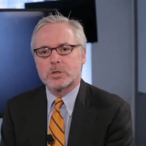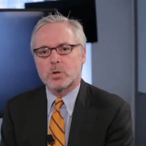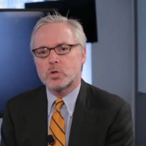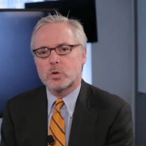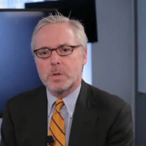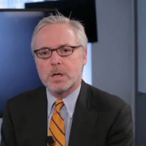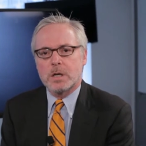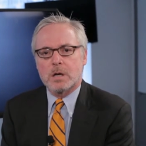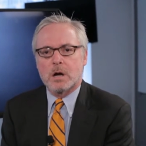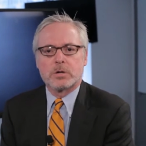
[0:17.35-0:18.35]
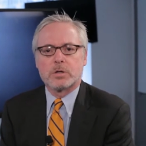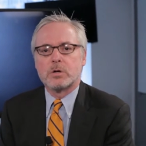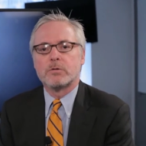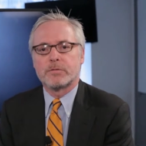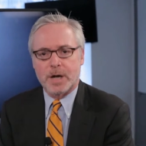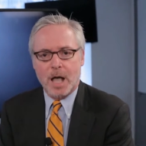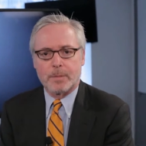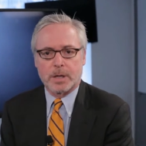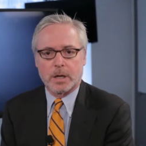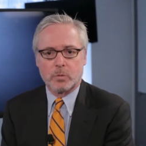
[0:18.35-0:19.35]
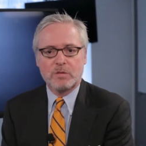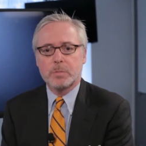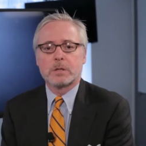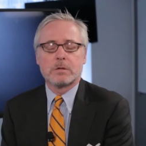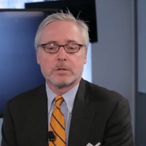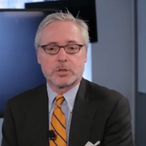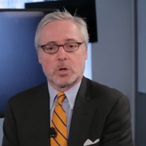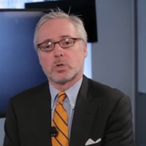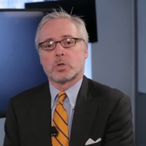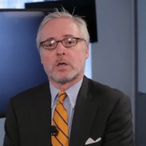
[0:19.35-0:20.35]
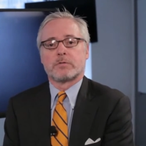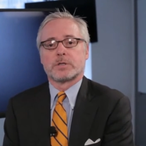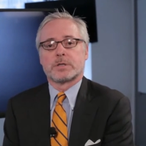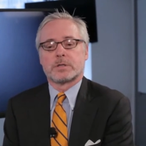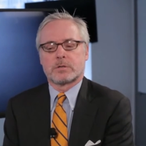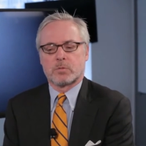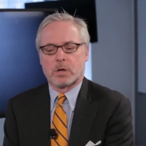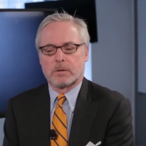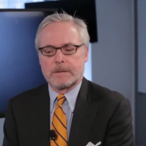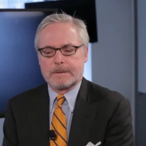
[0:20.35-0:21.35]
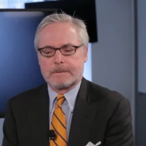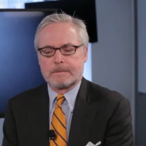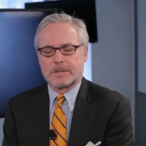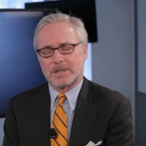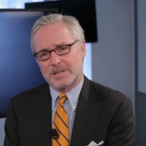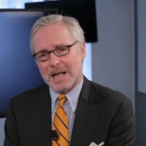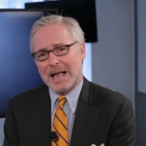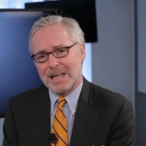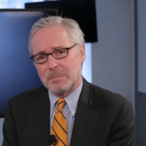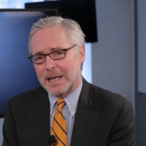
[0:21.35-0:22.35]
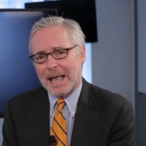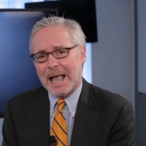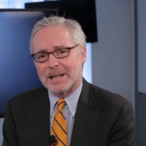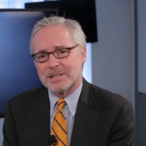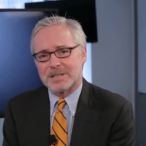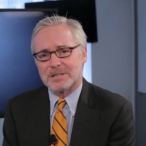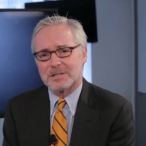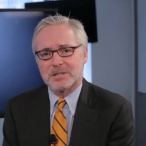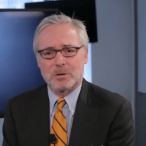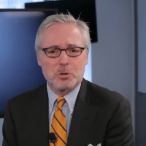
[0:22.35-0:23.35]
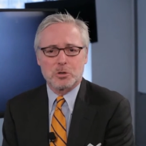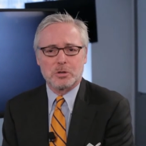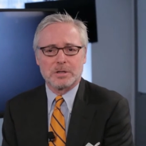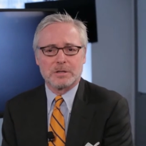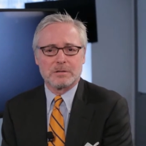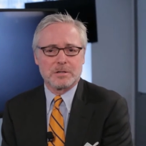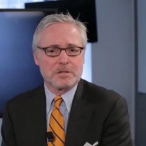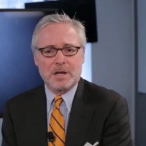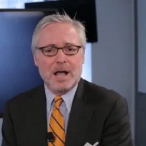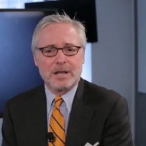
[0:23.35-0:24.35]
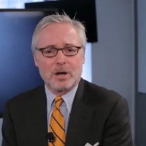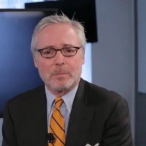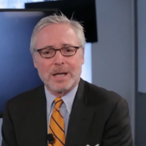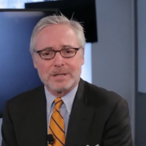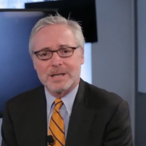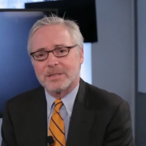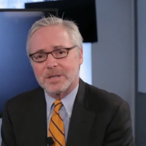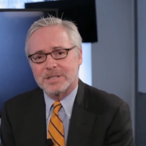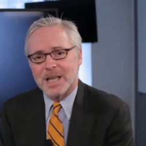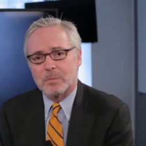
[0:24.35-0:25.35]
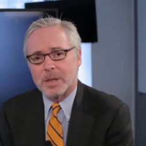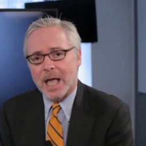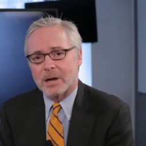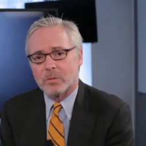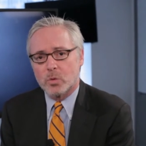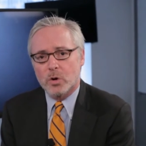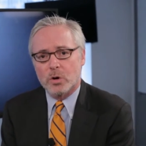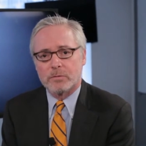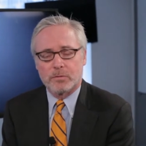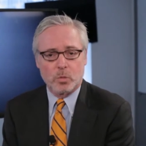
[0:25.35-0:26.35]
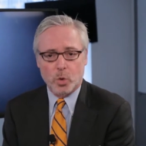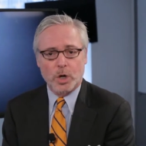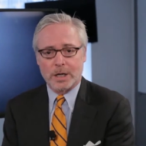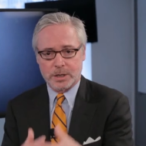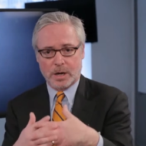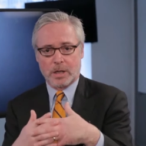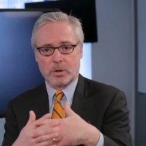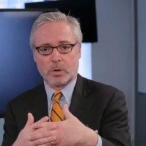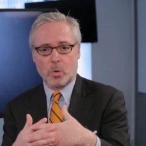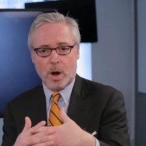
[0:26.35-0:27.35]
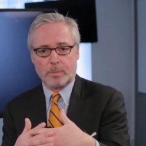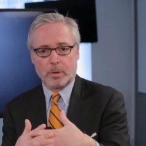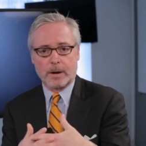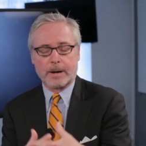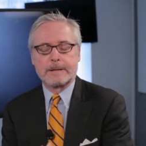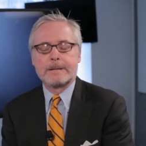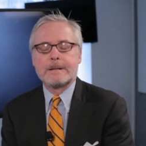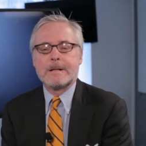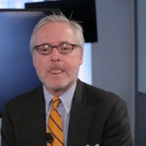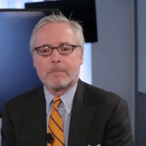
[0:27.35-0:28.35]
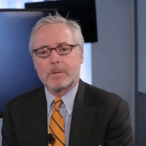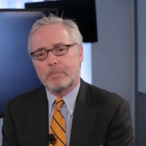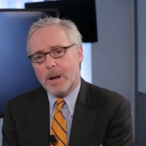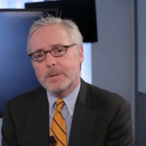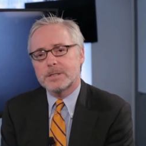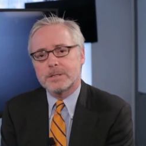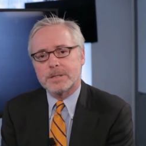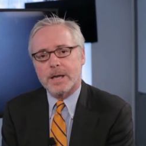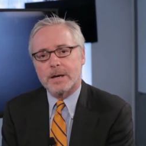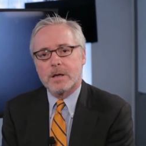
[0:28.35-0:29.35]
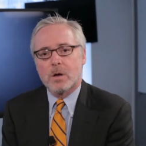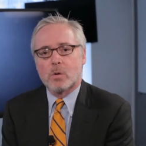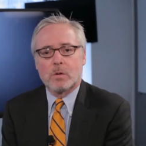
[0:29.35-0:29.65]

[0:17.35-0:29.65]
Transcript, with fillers: social media aren't a new phenomenon. We've been social ever since, well, society began, since social and society are based on the same Latin word for working together and cooperating. The premise is that